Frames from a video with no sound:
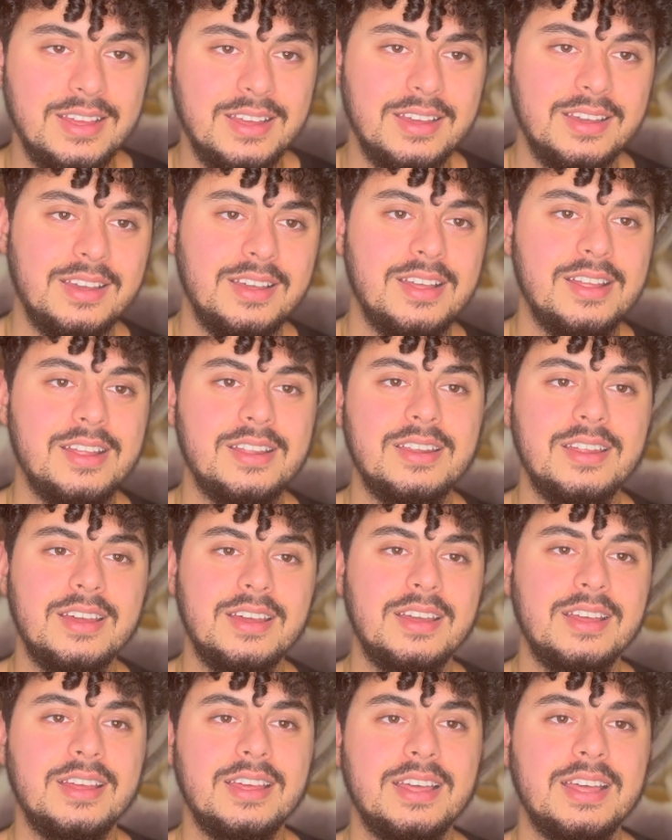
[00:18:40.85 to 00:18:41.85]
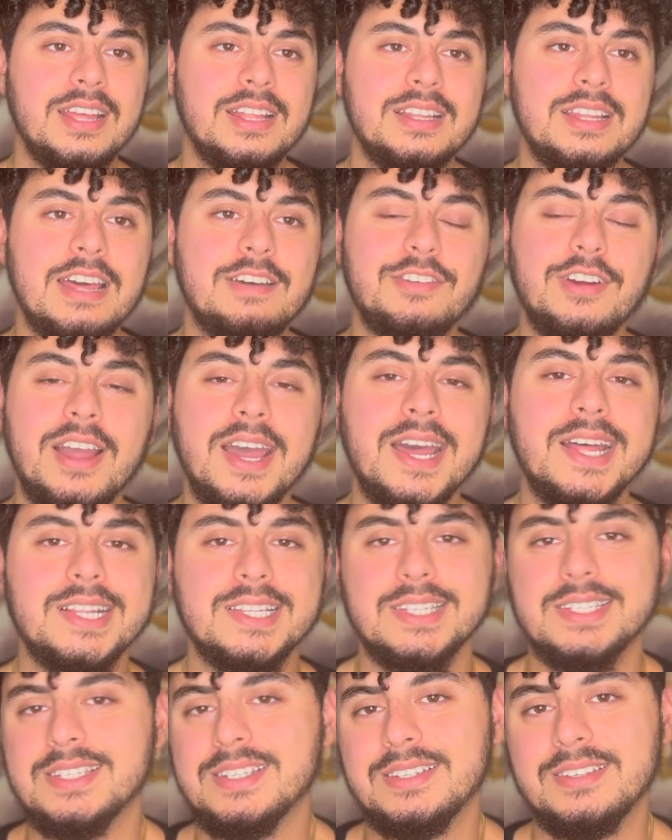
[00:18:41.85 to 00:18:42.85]
and it never
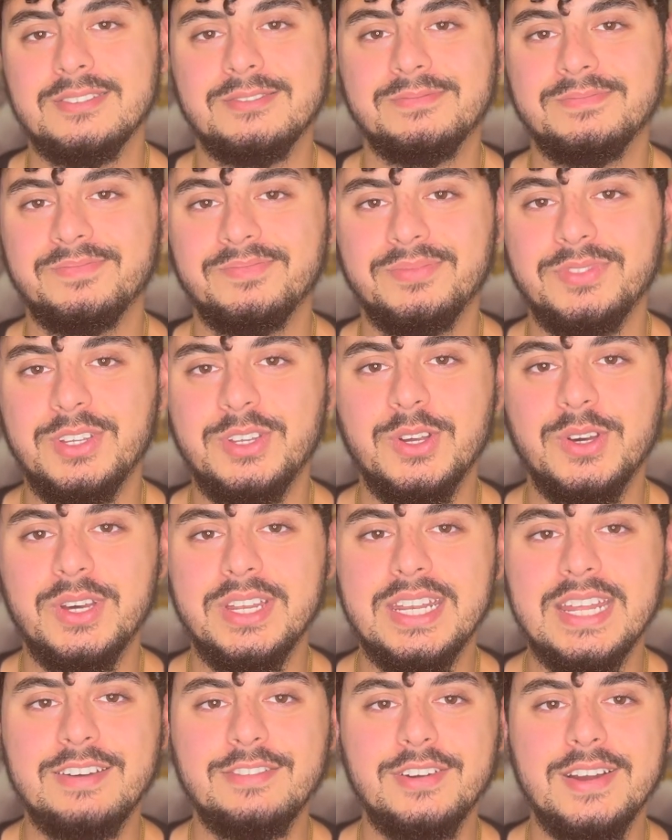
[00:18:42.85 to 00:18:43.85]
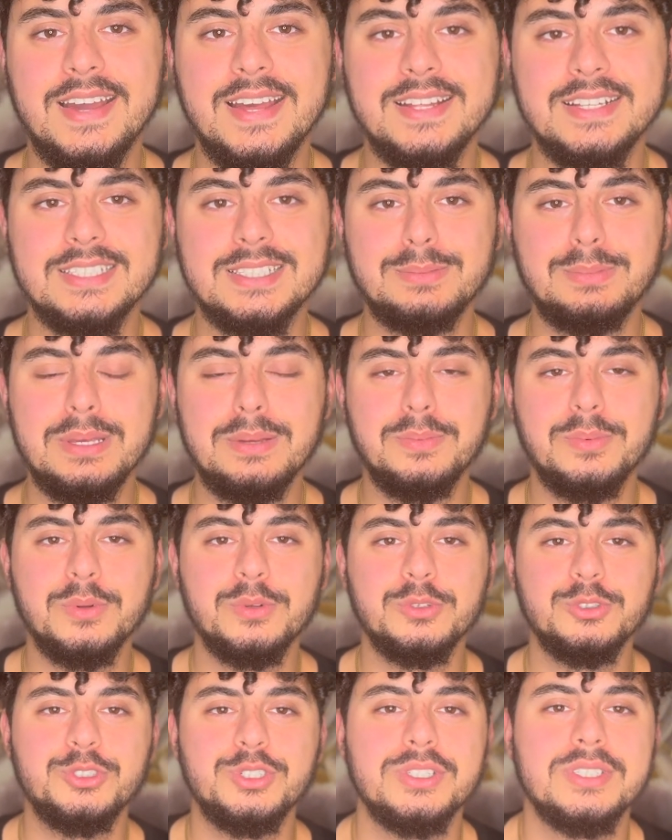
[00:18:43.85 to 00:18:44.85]
ends. It never ends.
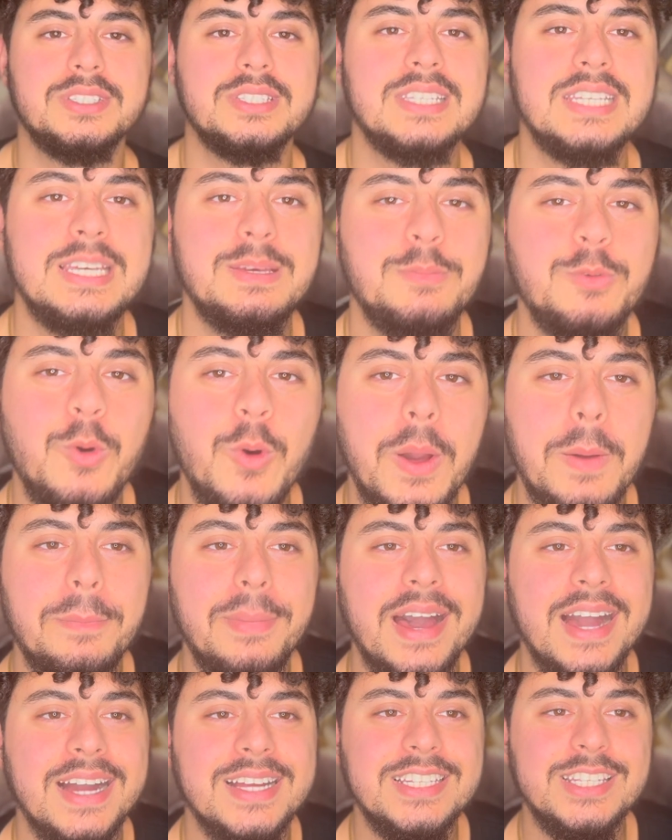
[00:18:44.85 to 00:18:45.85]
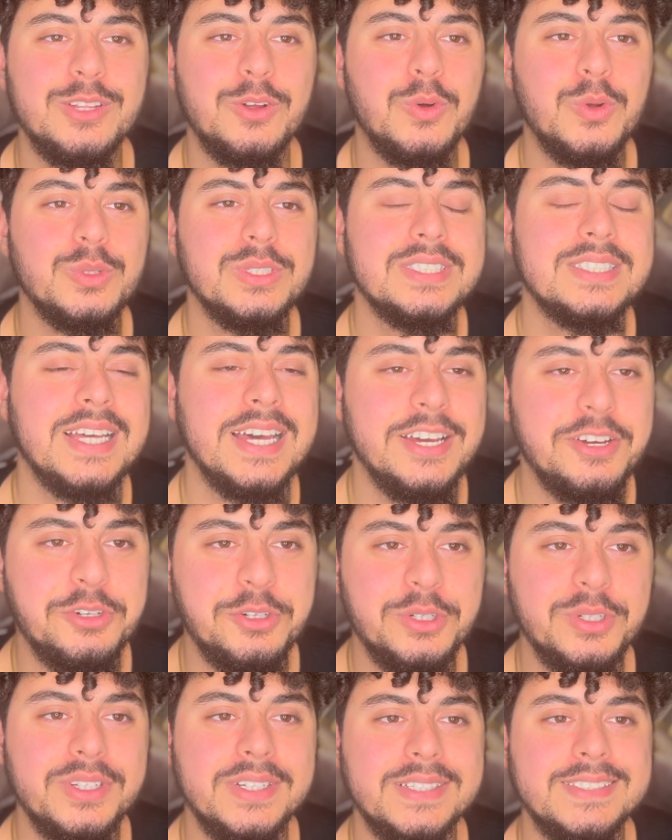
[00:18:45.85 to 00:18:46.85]
People just keep going back in the old
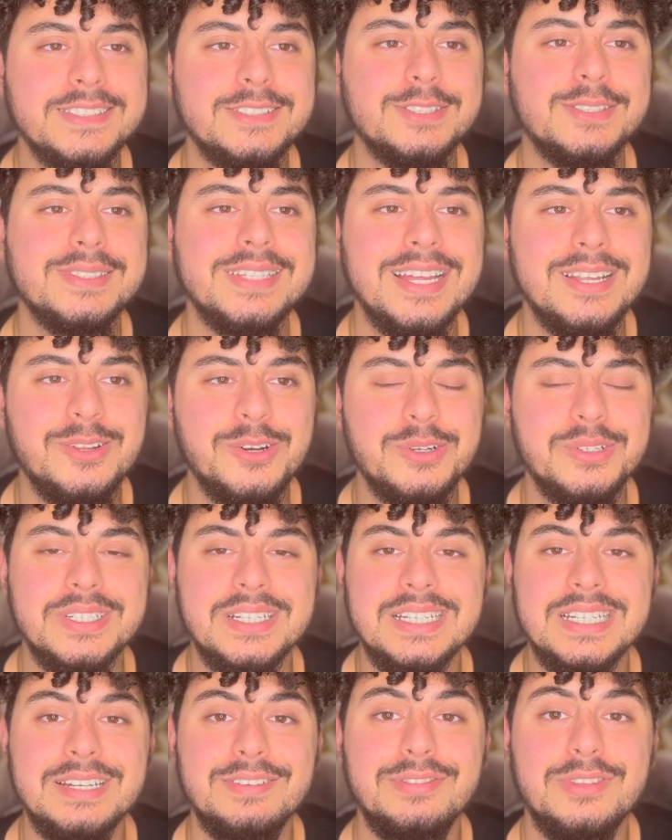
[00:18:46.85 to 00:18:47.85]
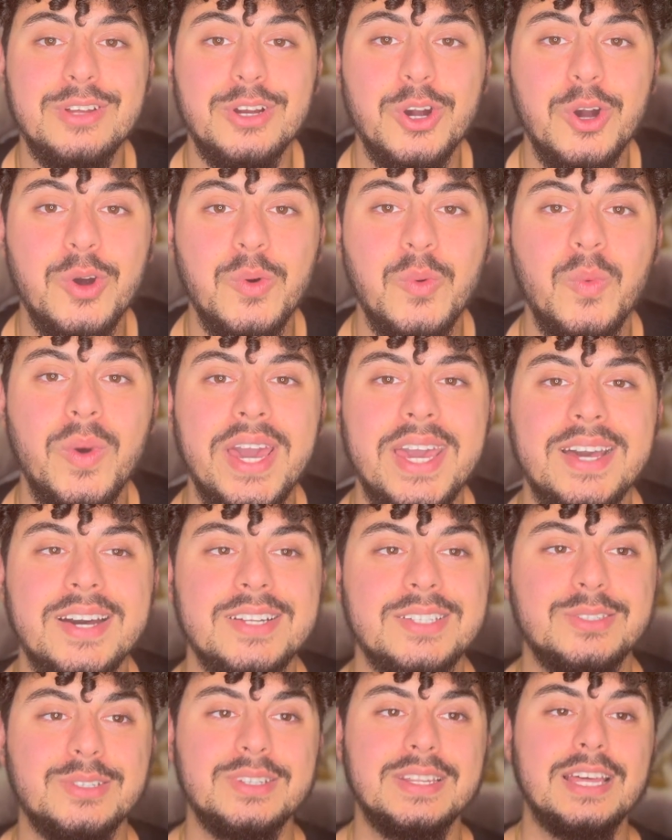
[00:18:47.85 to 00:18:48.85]
cycle until they learn to lift their own weight,
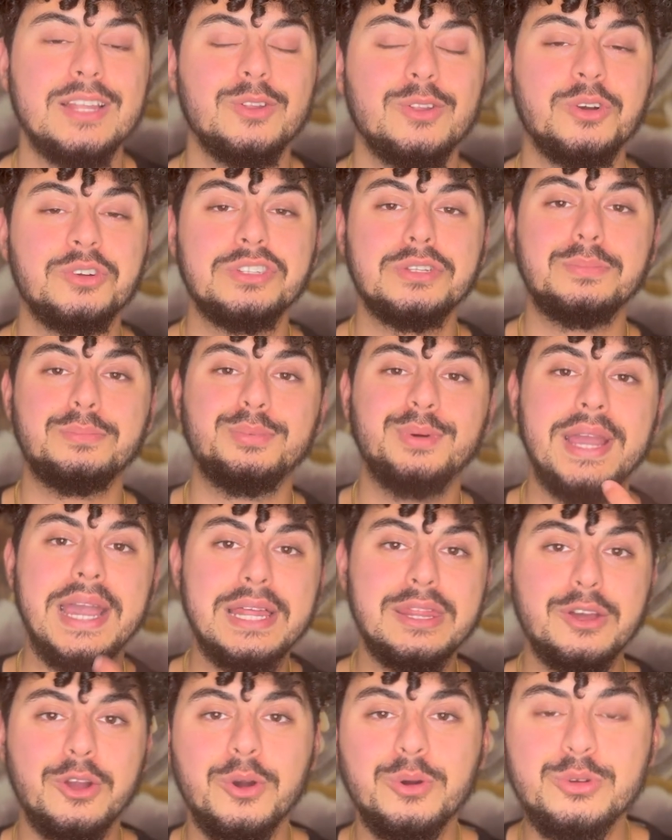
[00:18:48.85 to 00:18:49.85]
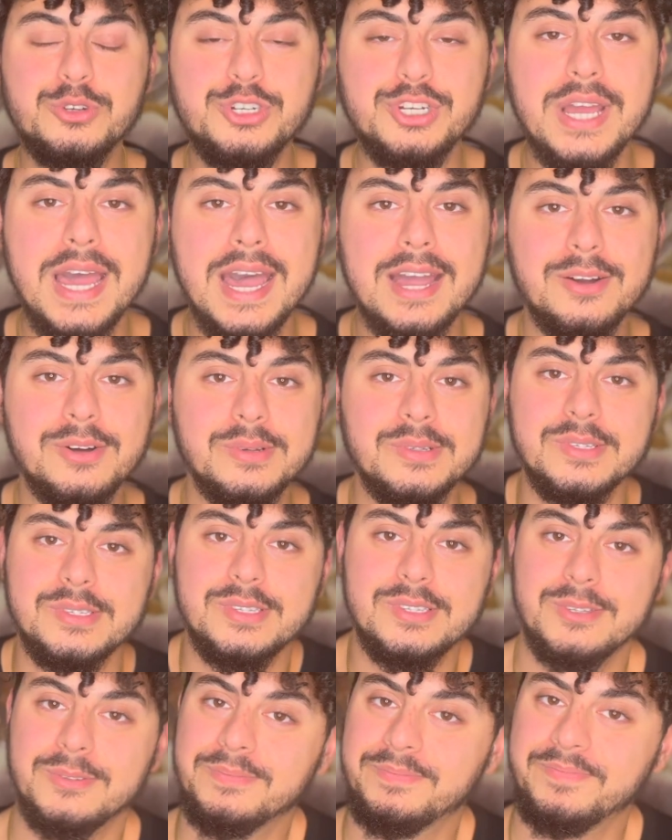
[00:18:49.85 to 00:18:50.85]
until they learn to break their own
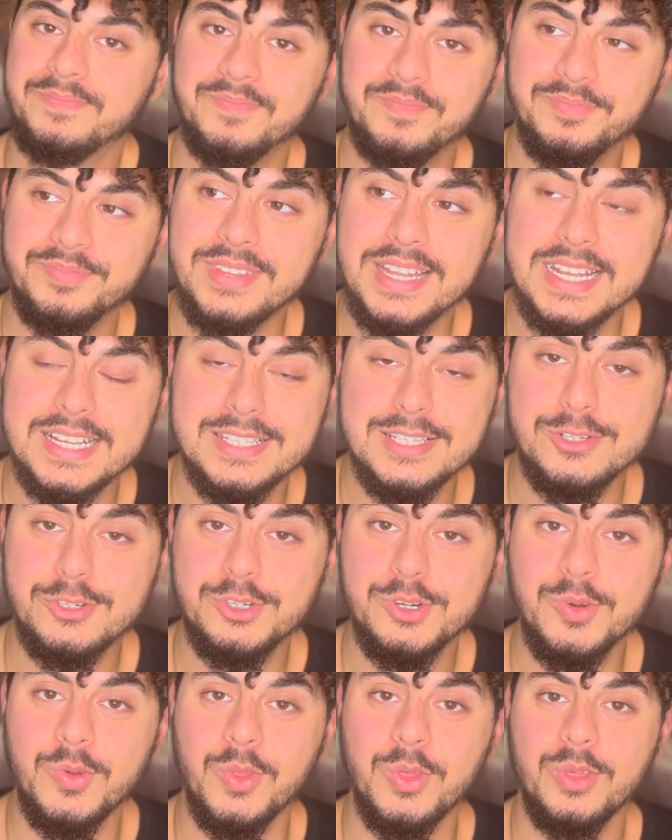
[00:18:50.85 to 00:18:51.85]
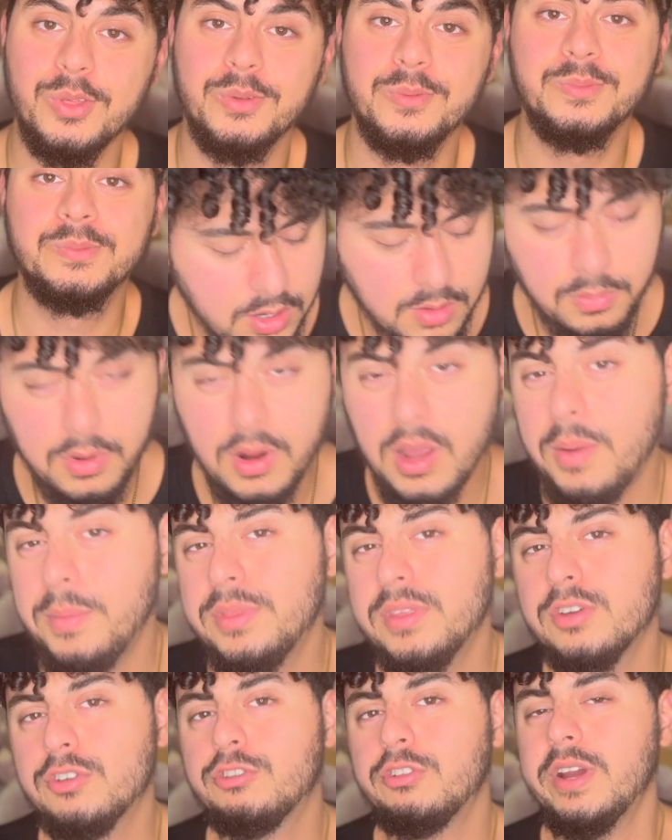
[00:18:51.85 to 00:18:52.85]
shackles. That's the truth. And
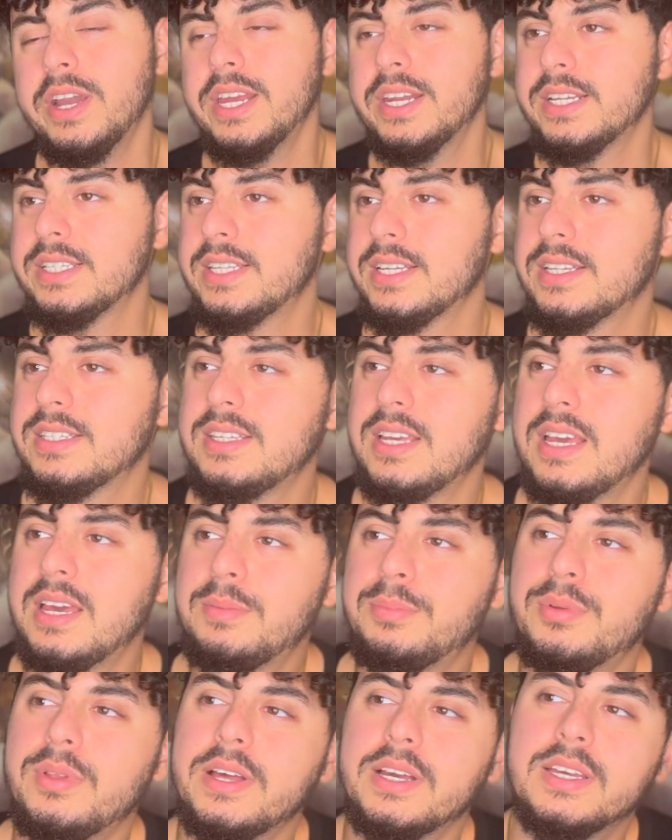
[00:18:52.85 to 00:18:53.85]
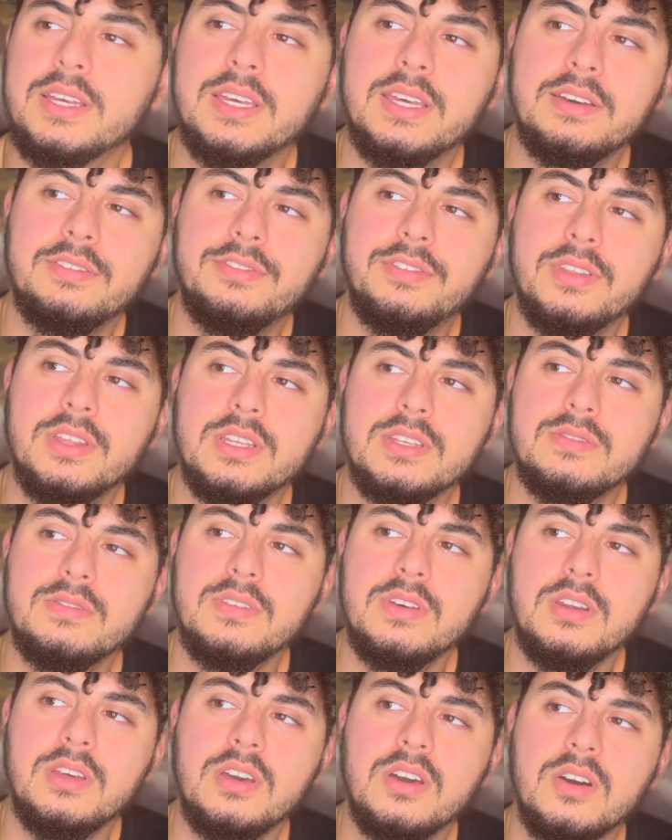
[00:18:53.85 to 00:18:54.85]
probably the greatest example I could give for this
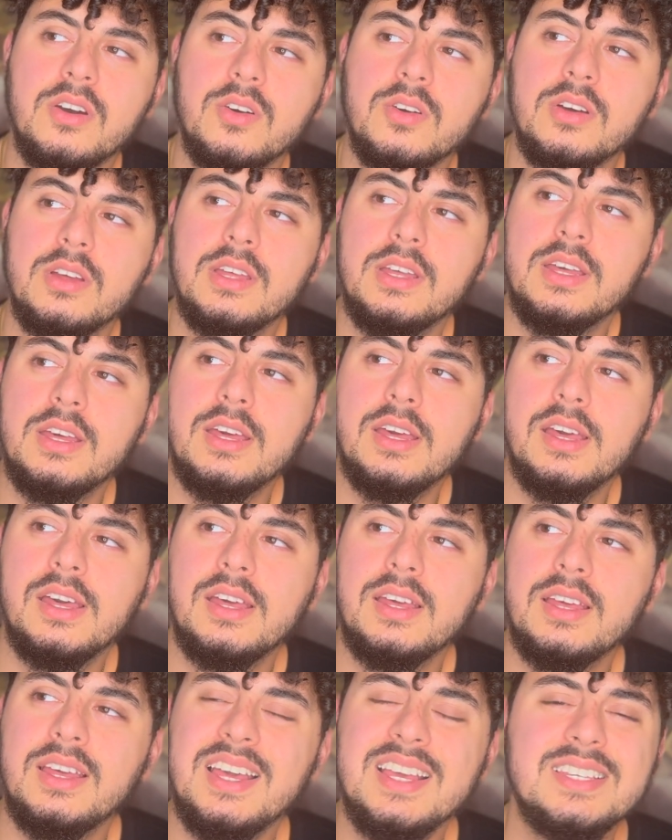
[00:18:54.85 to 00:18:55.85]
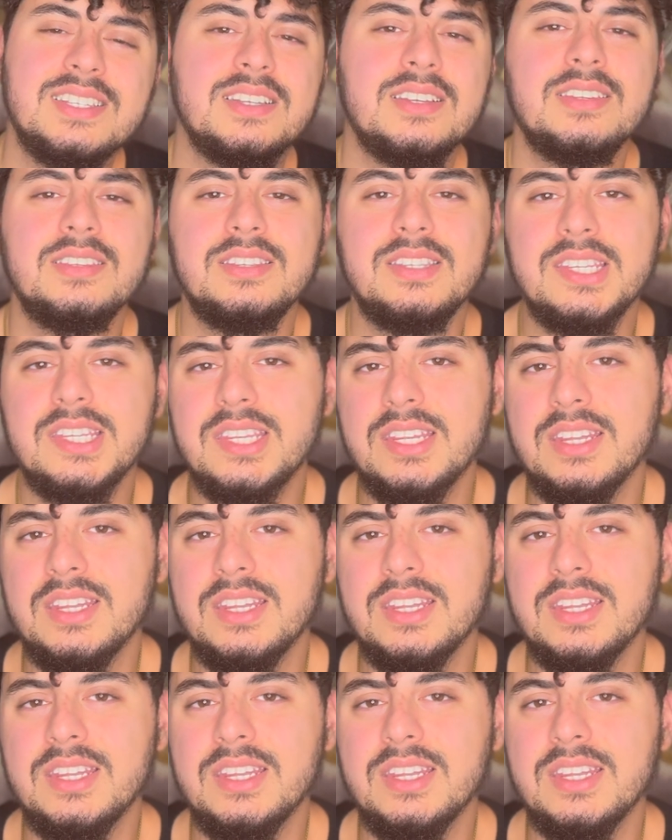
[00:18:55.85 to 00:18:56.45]
video isn't